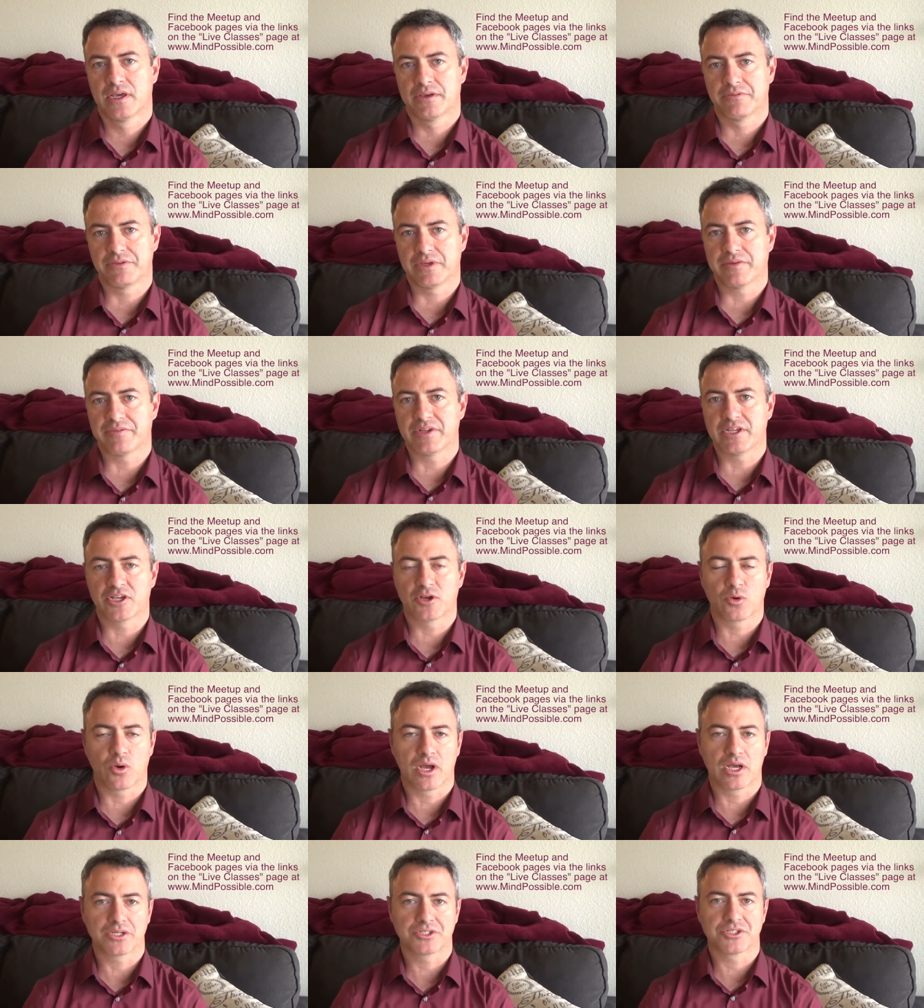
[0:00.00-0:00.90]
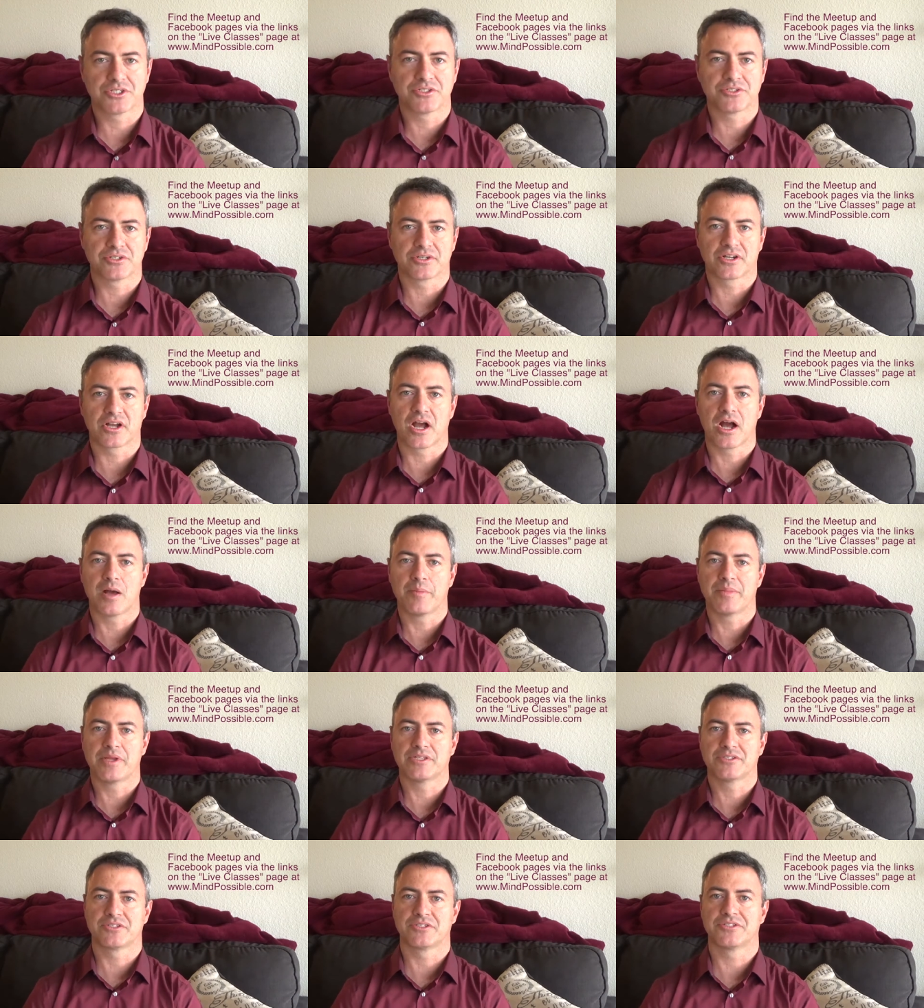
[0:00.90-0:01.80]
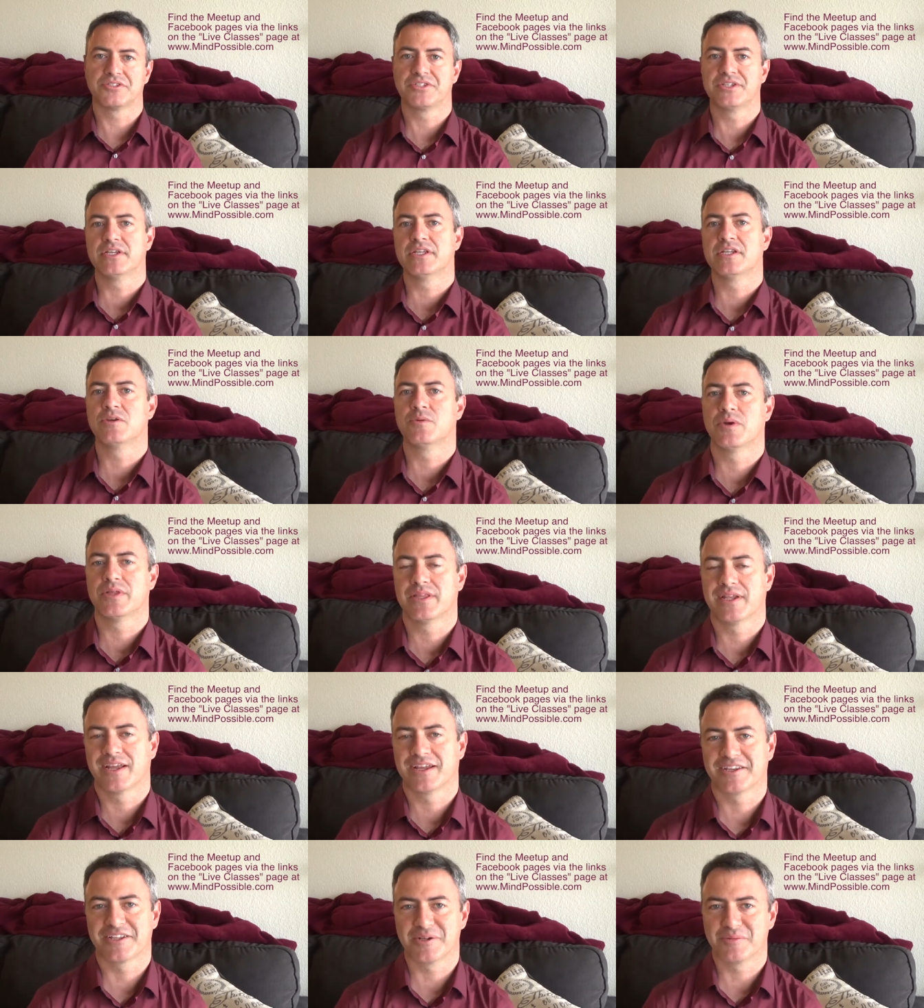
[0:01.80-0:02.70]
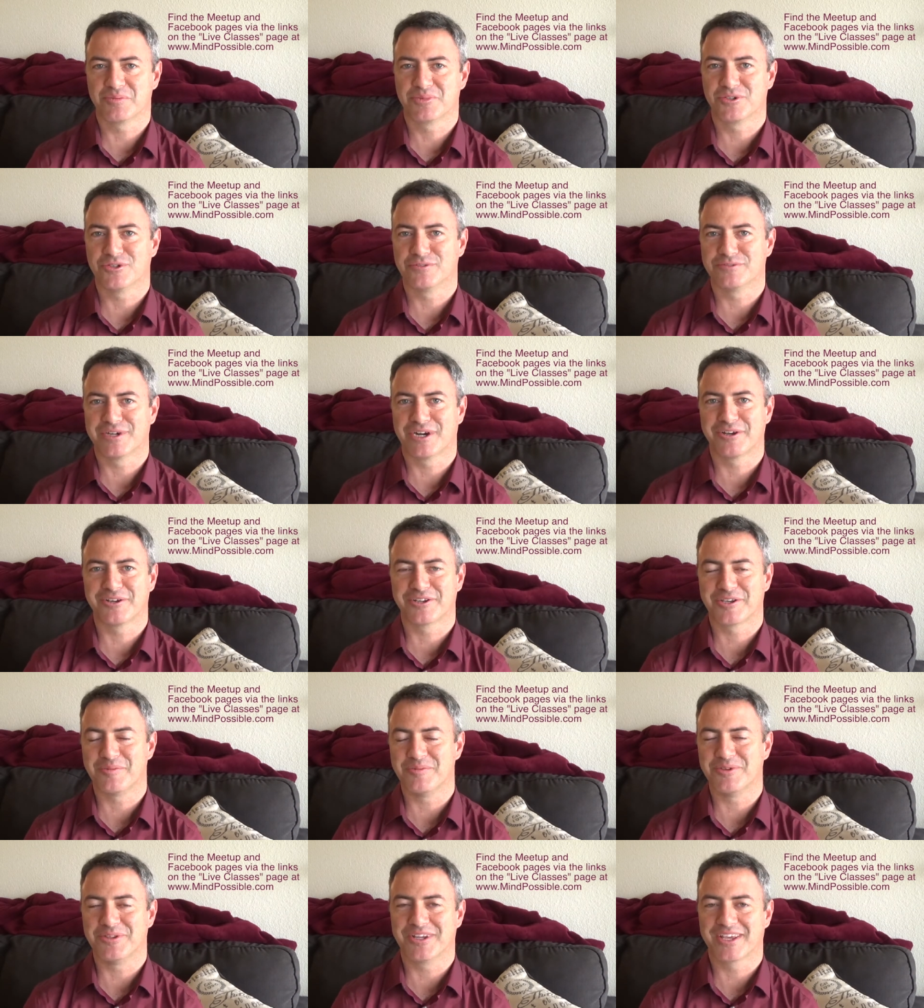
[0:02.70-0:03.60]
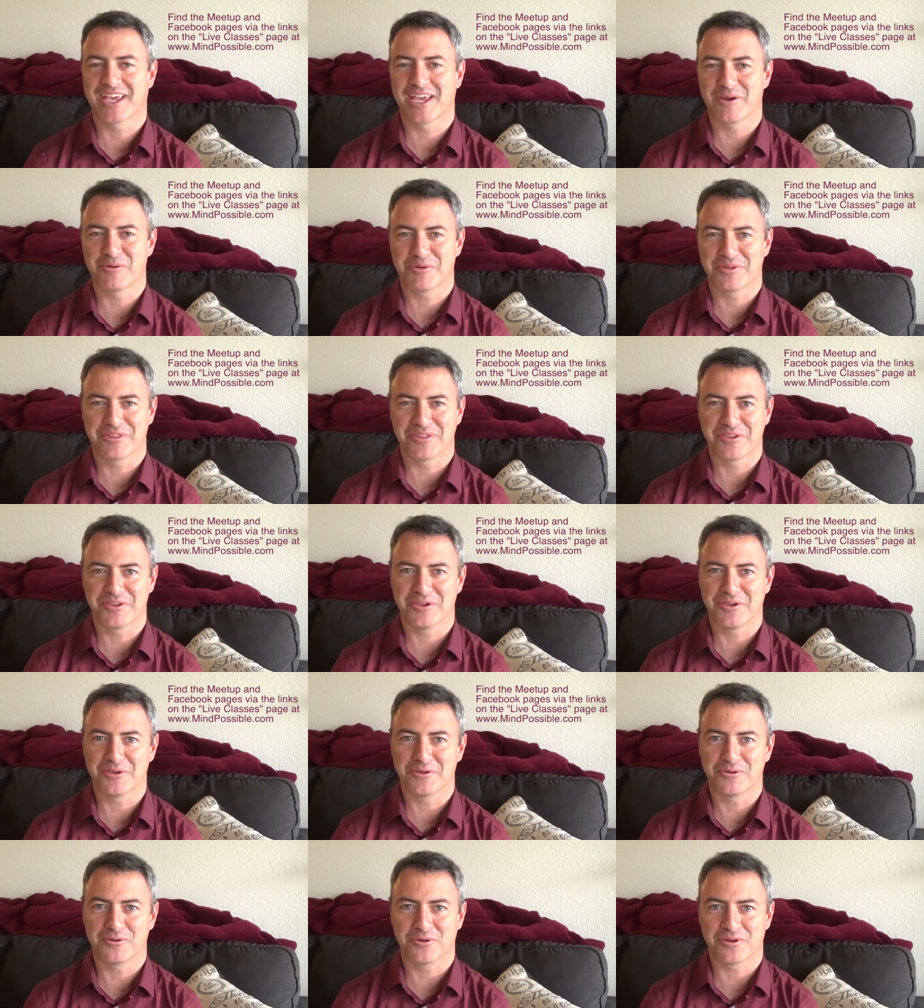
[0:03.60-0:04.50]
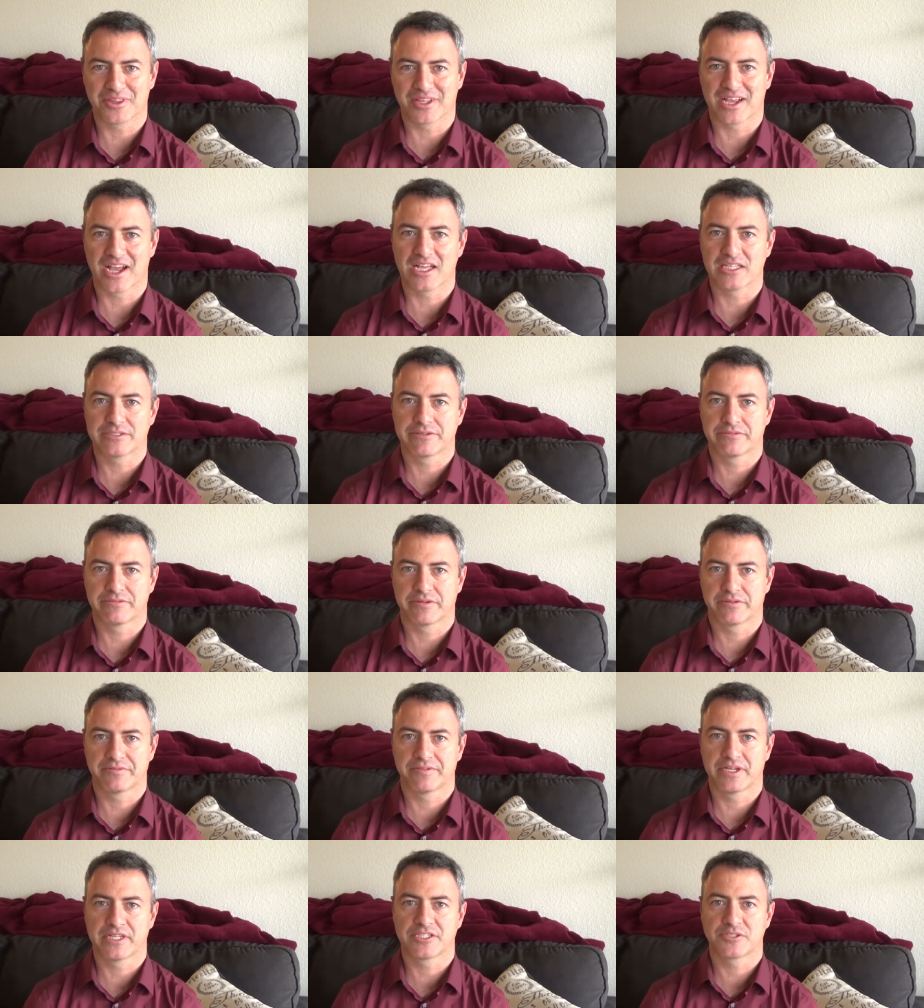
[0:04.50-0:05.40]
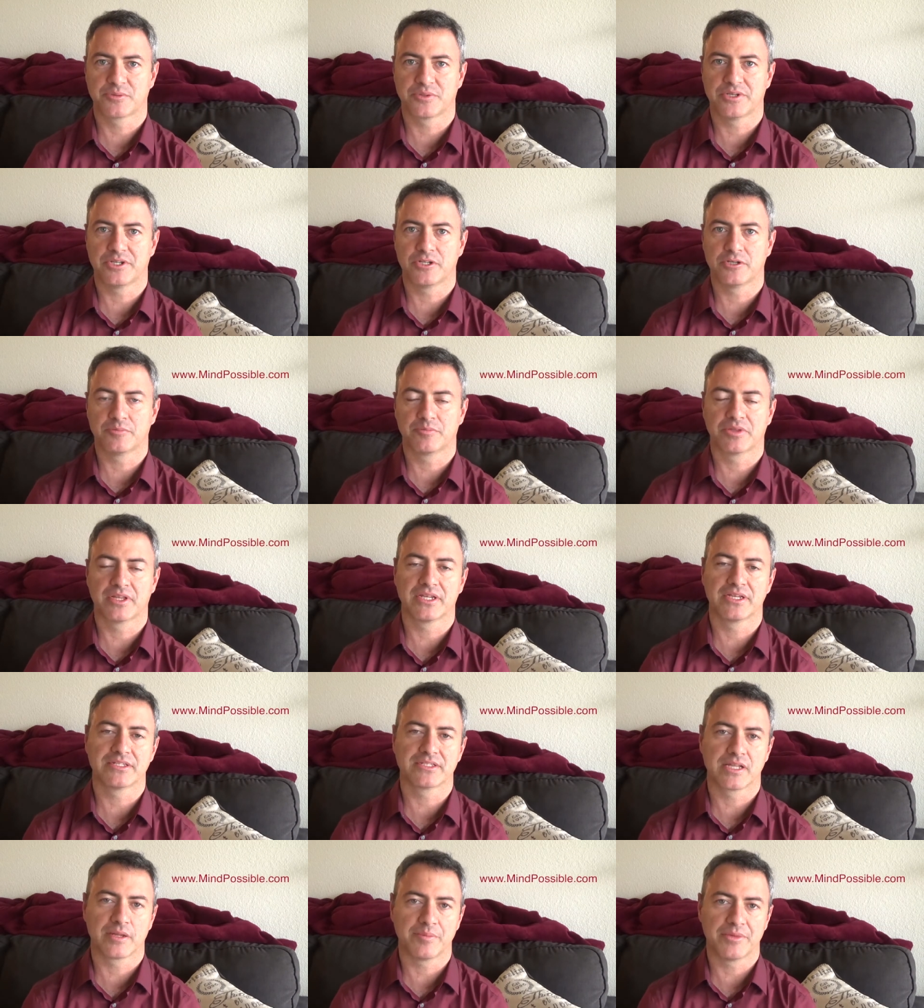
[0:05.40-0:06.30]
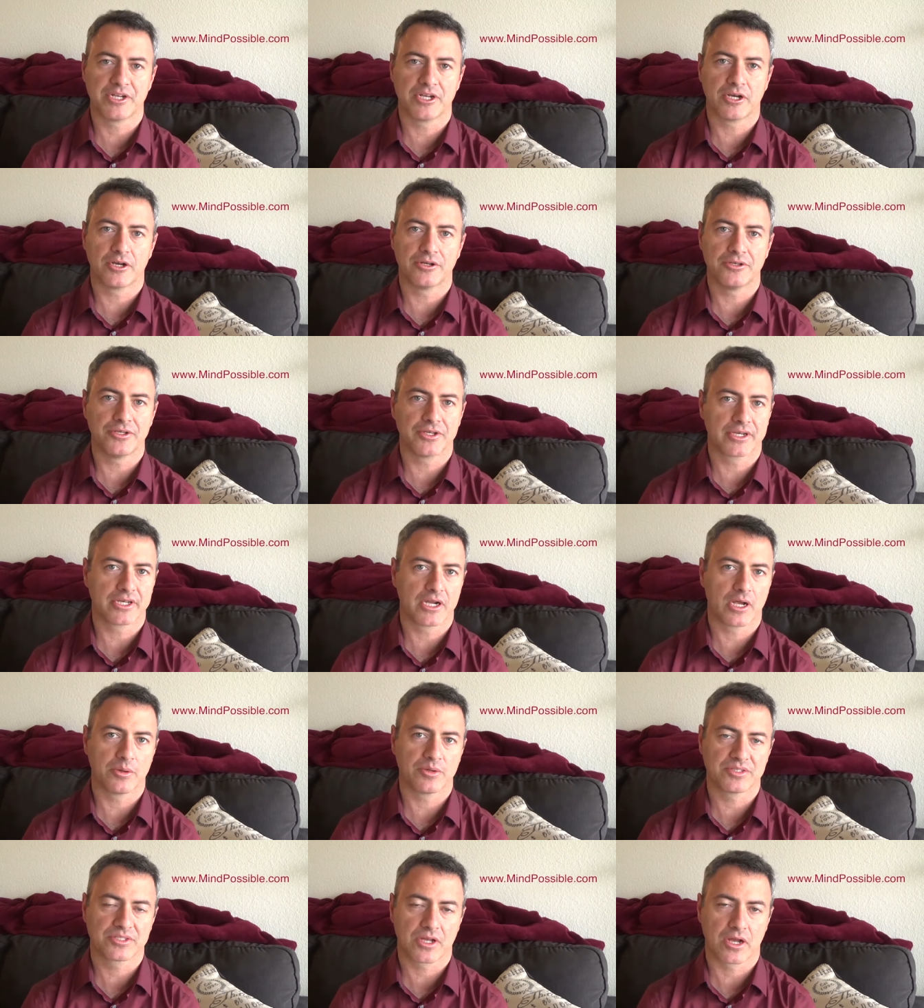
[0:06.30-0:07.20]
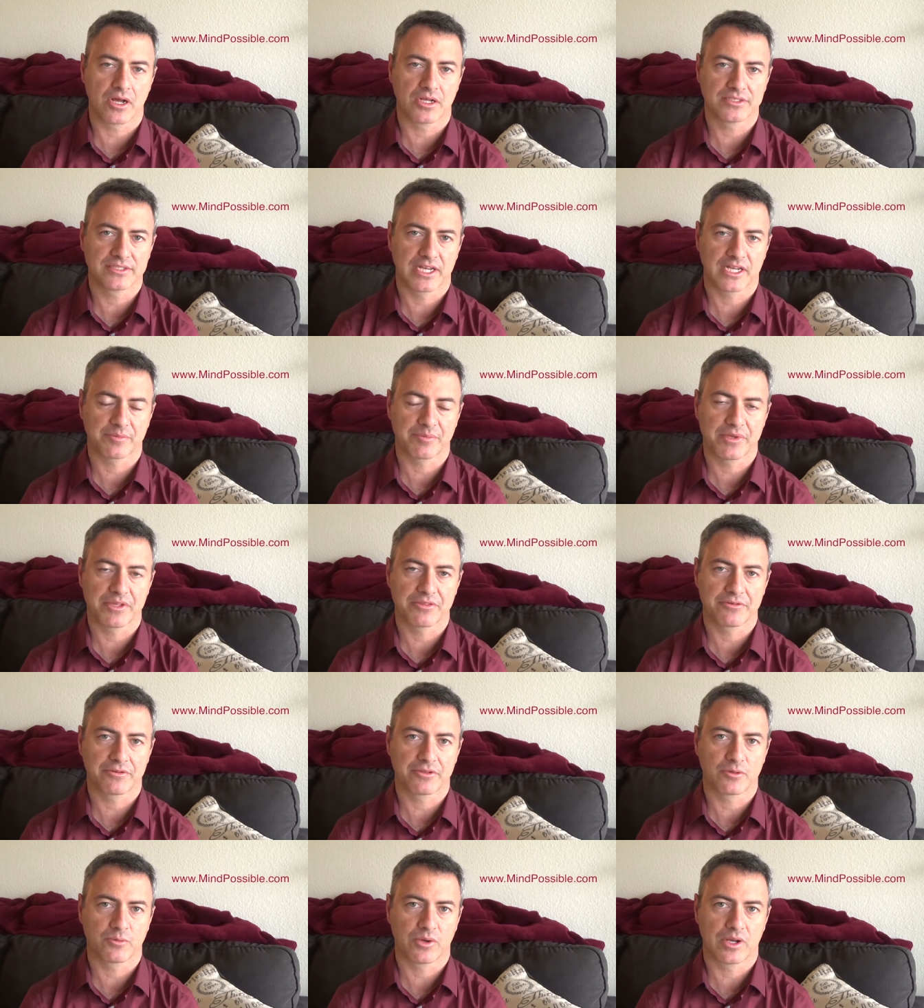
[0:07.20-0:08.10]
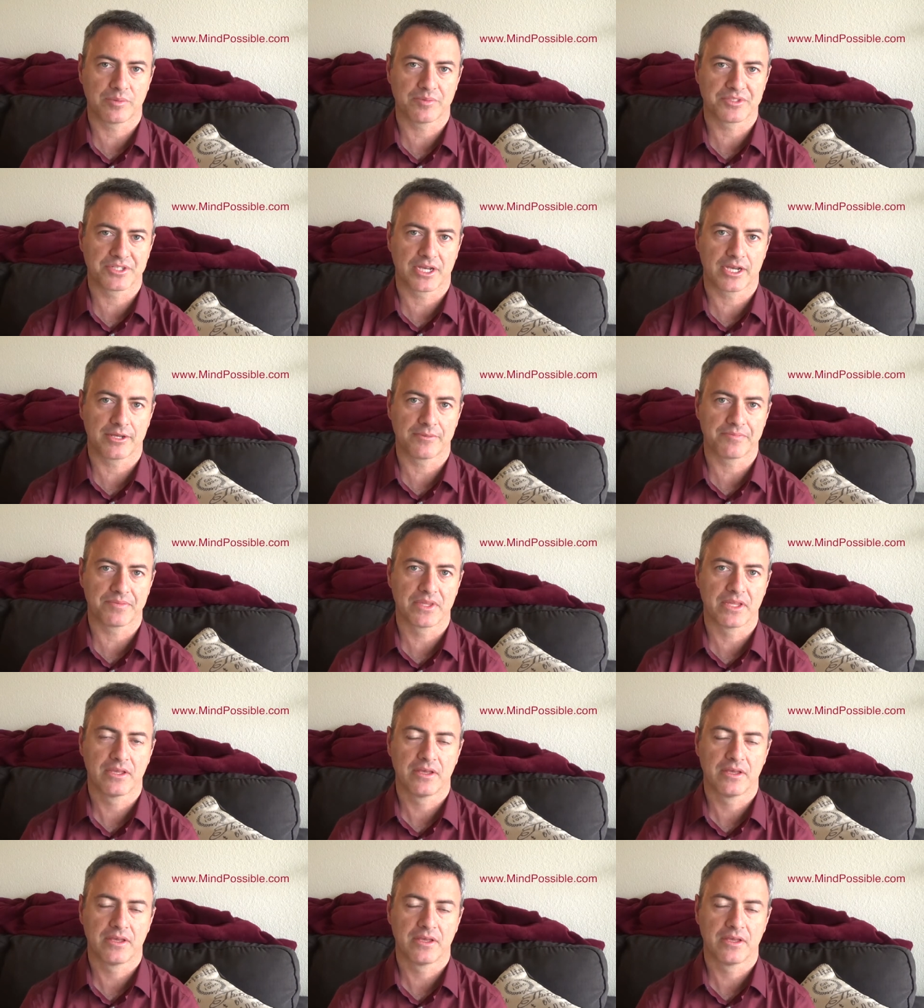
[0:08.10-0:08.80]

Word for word: If you have any questions or comments or see any way that I can improve how I communicate with you or the kinds of events we do, please let me know. You can always contact me through the website.